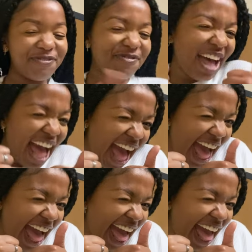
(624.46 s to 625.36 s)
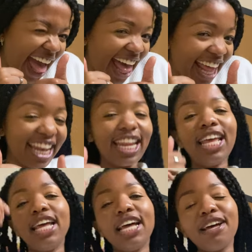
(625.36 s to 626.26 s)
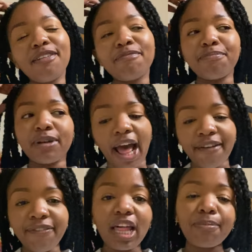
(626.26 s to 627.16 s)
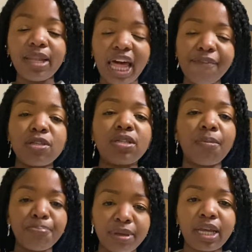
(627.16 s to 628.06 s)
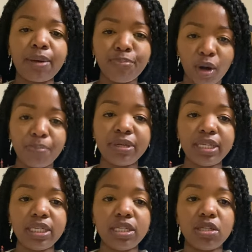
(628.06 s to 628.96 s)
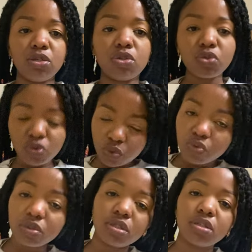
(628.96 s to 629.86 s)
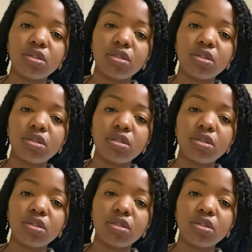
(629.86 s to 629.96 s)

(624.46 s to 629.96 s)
Fun! But I feel like my life is gonna pick up properly soon.